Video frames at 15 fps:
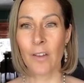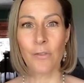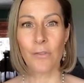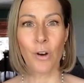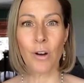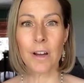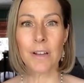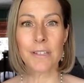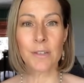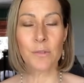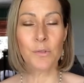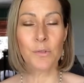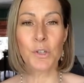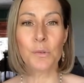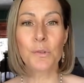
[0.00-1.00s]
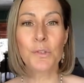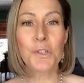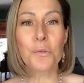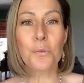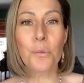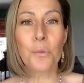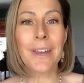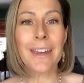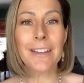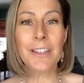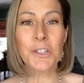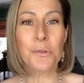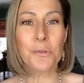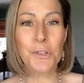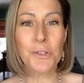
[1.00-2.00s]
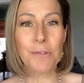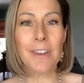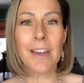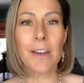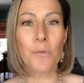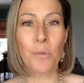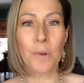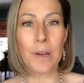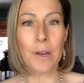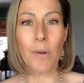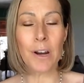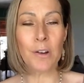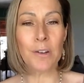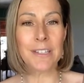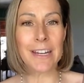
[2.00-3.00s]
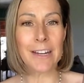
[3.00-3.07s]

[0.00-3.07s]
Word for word: Of course. So, do, do, we do, do you think Yeah, so that's